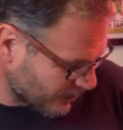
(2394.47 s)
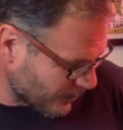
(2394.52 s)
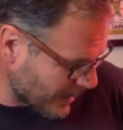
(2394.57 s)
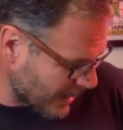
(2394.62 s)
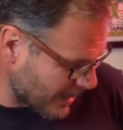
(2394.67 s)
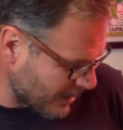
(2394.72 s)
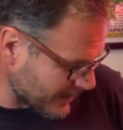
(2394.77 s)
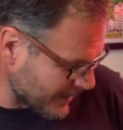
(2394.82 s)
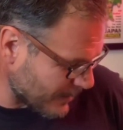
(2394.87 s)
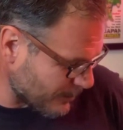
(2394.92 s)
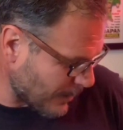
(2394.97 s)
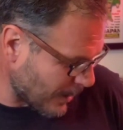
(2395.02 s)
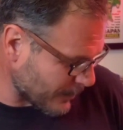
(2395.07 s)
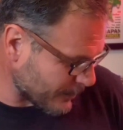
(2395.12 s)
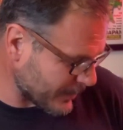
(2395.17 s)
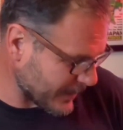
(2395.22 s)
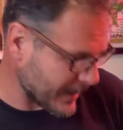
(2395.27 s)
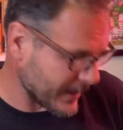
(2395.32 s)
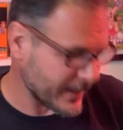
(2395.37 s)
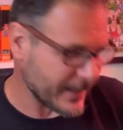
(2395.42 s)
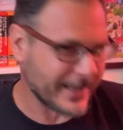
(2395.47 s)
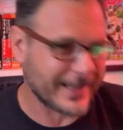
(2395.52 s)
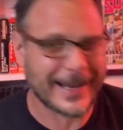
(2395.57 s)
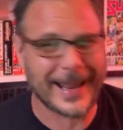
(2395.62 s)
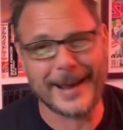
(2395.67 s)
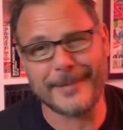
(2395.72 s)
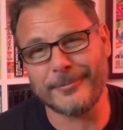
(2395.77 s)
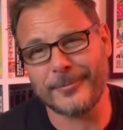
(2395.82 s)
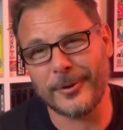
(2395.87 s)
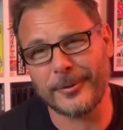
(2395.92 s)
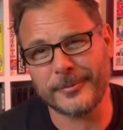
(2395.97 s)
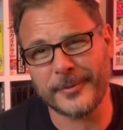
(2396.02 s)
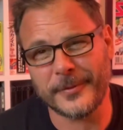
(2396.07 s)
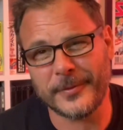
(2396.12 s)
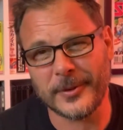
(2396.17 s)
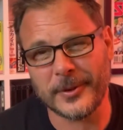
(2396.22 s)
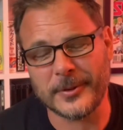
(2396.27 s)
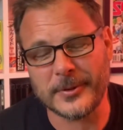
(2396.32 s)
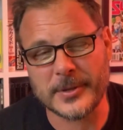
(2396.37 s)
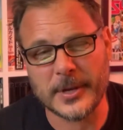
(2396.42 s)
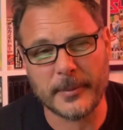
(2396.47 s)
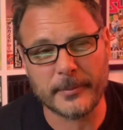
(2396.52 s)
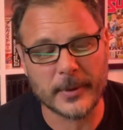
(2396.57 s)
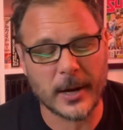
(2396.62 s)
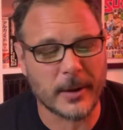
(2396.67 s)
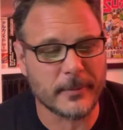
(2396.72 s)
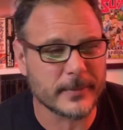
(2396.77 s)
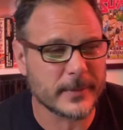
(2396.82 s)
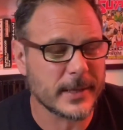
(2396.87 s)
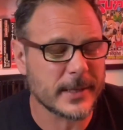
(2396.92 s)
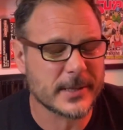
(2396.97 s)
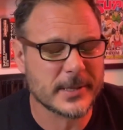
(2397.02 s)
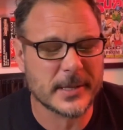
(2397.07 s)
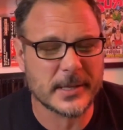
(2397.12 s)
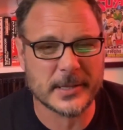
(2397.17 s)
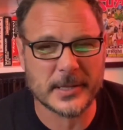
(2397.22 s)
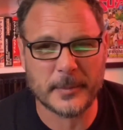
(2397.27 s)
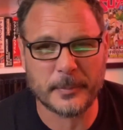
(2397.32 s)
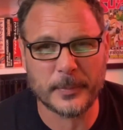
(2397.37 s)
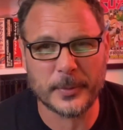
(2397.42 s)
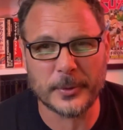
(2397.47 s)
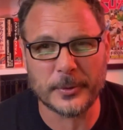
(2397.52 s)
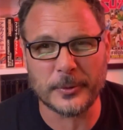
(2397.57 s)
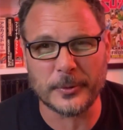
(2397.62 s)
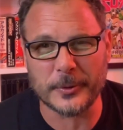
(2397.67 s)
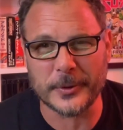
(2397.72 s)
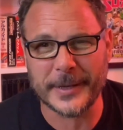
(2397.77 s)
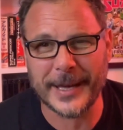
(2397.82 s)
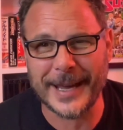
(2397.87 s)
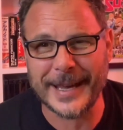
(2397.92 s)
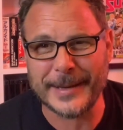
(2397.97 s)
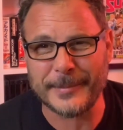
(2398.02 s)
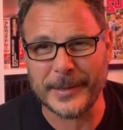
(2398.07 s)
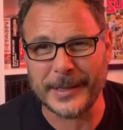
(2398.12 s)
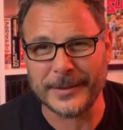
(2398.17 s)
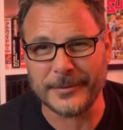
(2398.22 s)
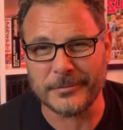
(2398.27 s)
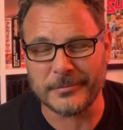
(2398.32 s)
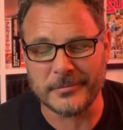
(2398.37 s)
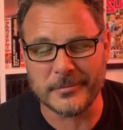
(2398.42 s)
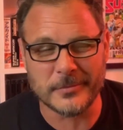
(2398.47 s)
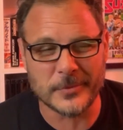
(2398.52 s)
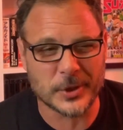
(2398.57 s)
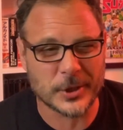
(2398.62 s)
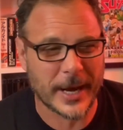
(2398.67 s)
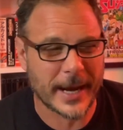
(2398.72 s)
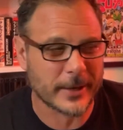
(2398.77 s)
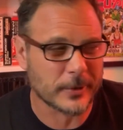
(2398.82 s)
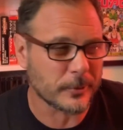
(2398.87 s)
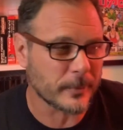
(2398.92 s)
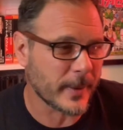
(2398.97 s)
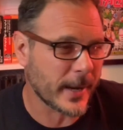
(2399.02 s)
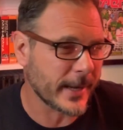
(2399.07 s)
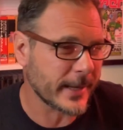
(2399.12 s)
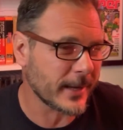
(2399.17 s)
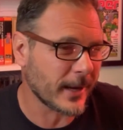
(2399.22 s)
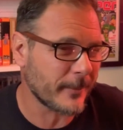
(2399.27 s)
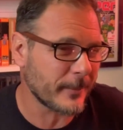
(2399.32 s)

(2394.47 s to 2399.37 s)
Well, there won't be any glam rock reviews. This is a pure gaming channel, mate.